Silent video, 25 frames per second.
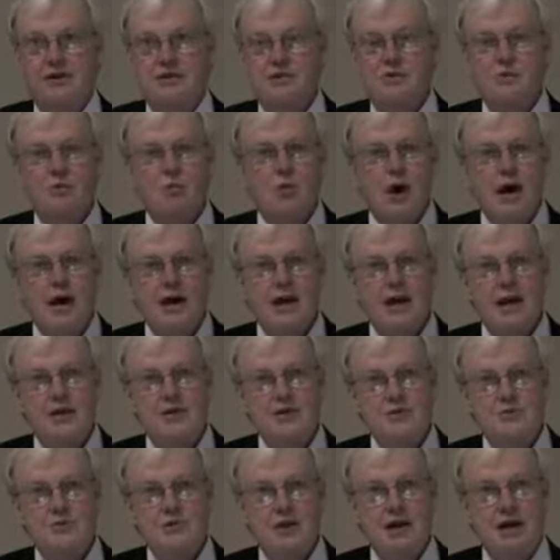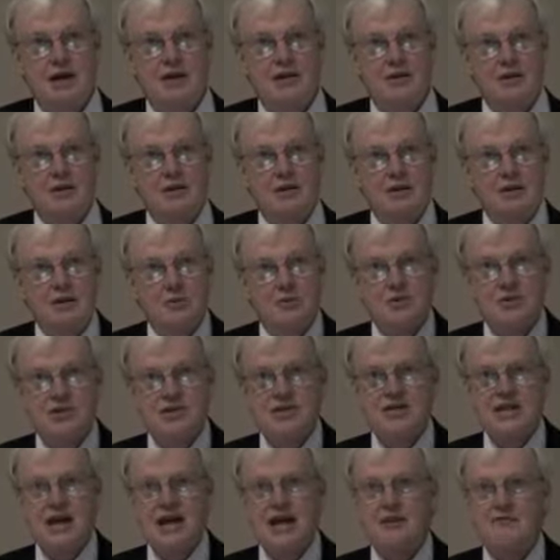So why not do that? We'll
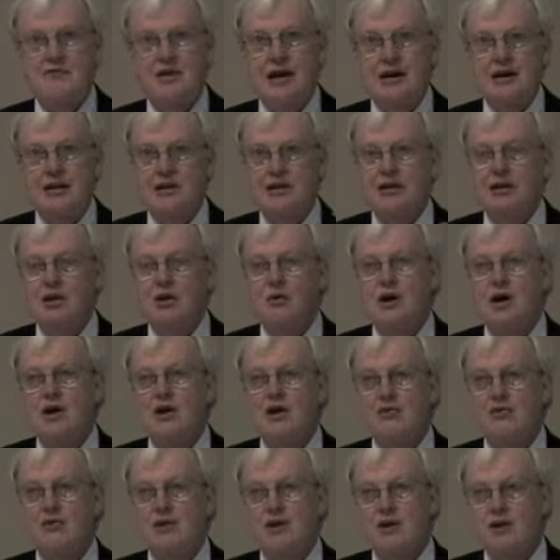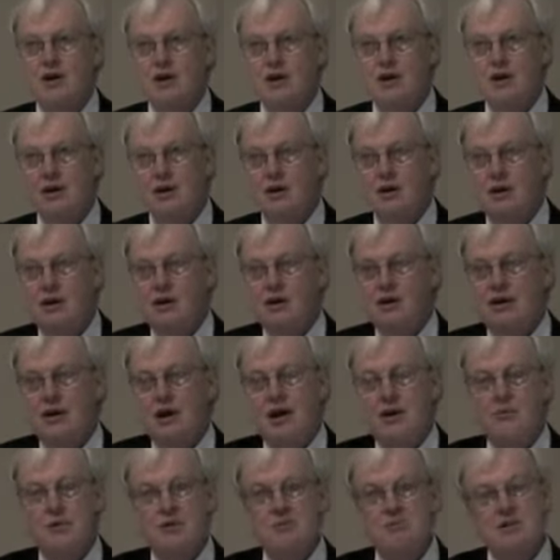save that kilowatt over here,
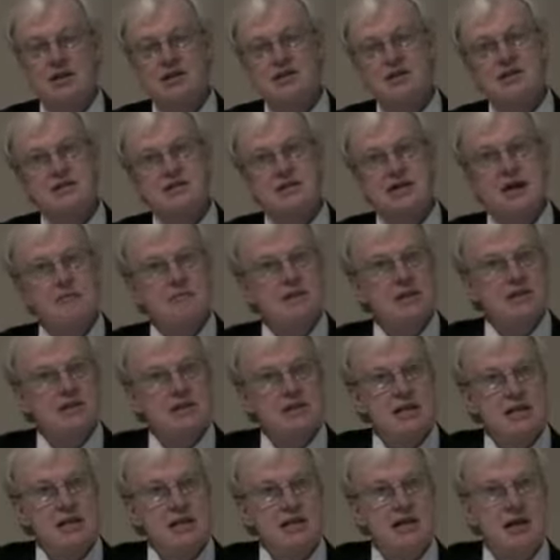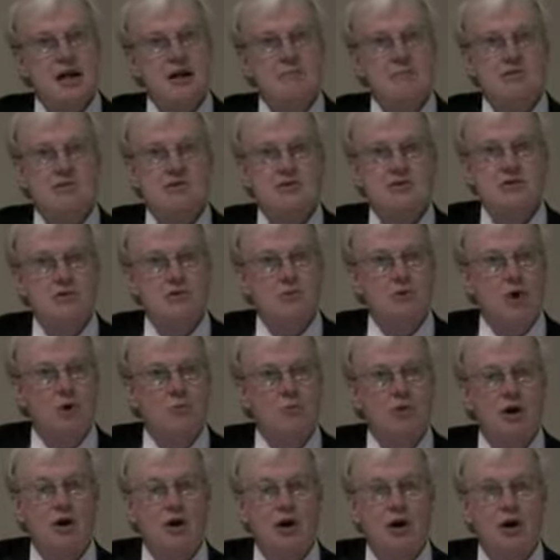and when business ABC comes to
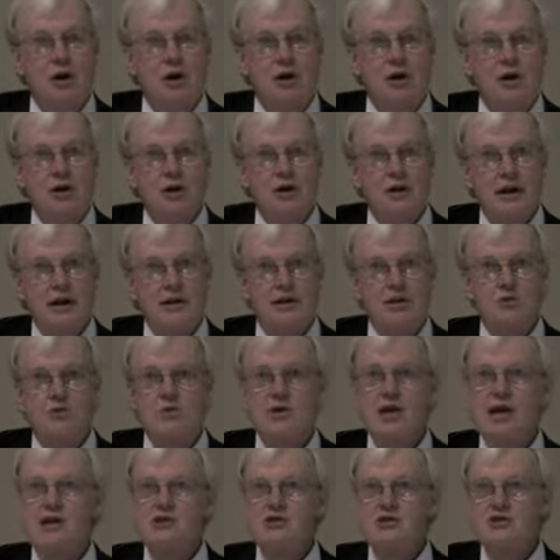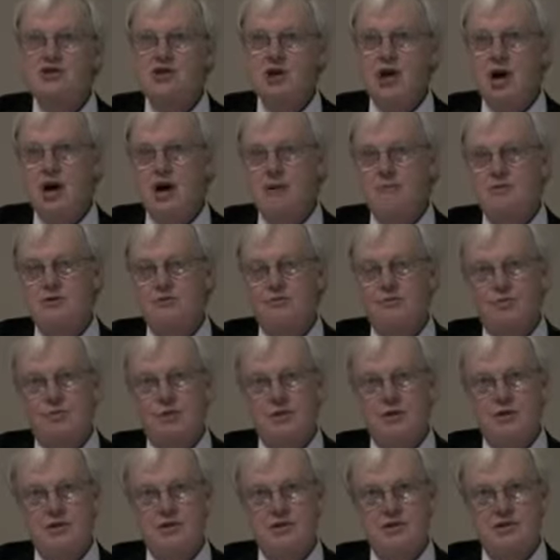Omaha and creates jobs
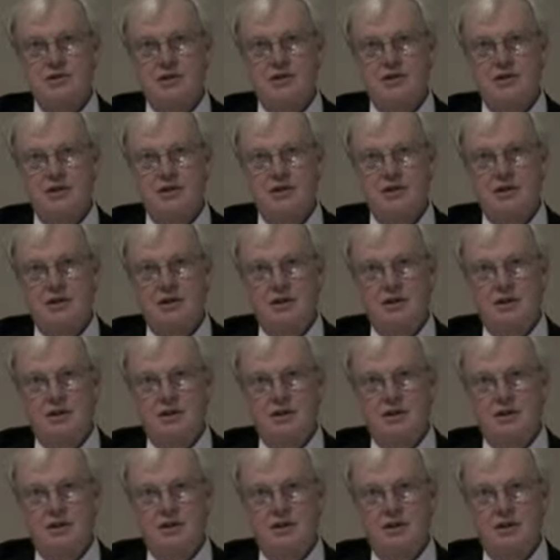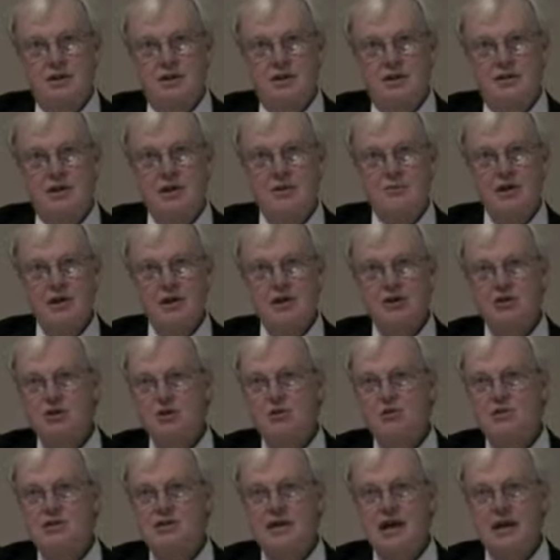for us, that we can
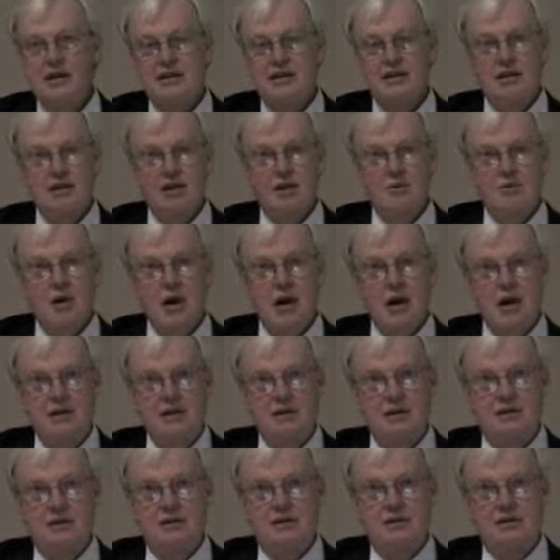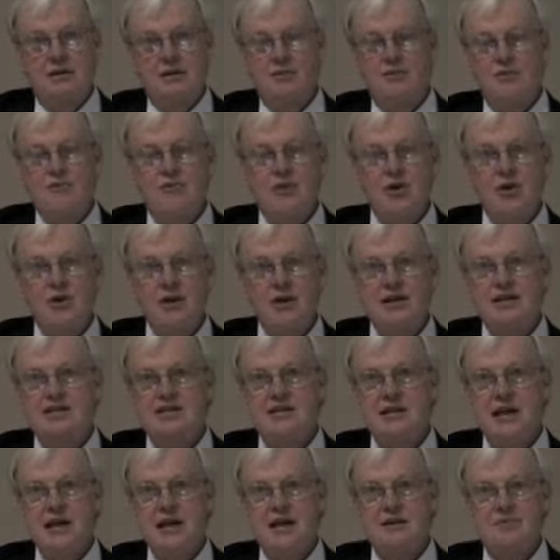use that kilowatt that we've already
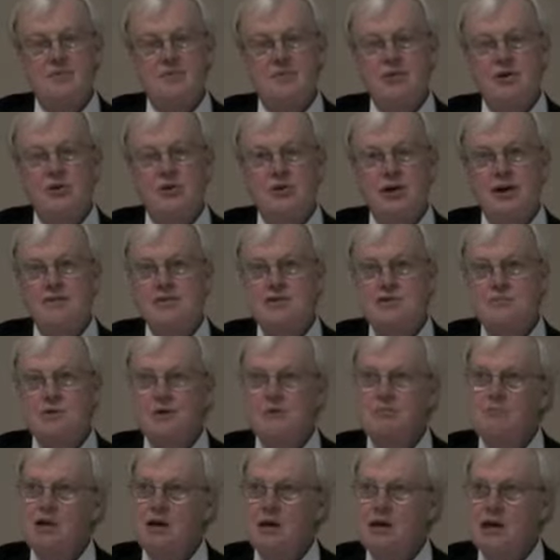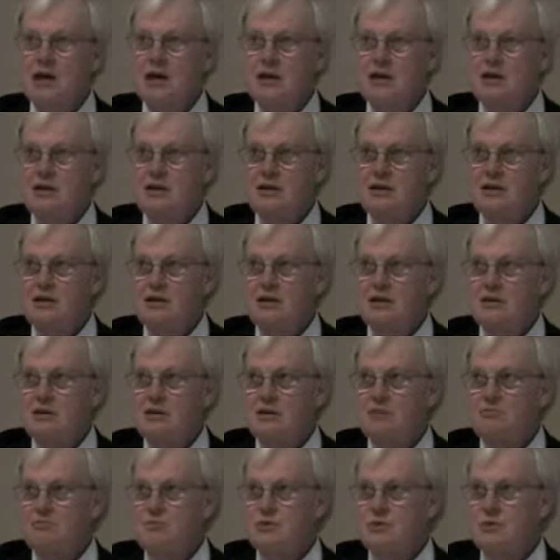saved and we don't have to spend money
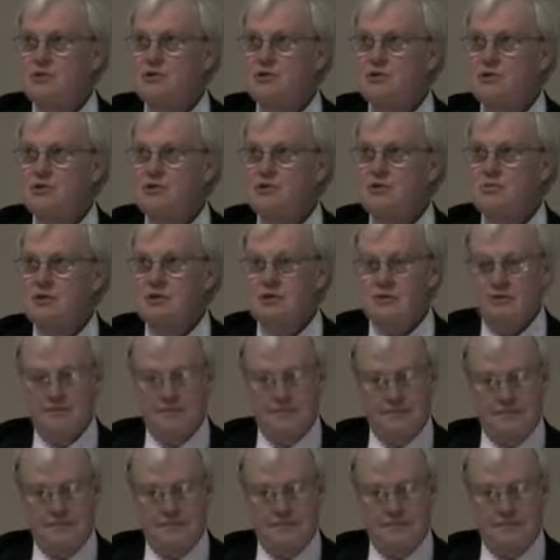to produce a new one.